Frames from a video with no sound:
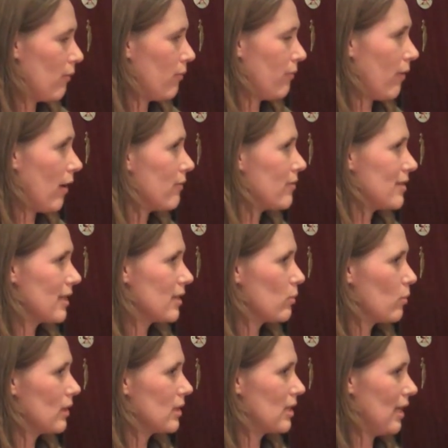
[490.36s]
5-6
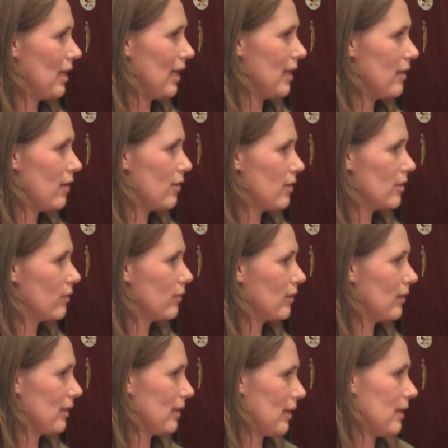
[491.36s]
weeks later, you
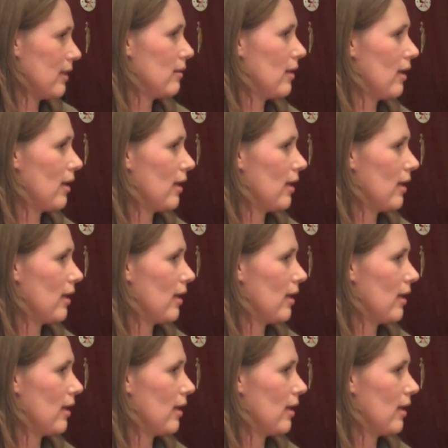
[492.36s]
can...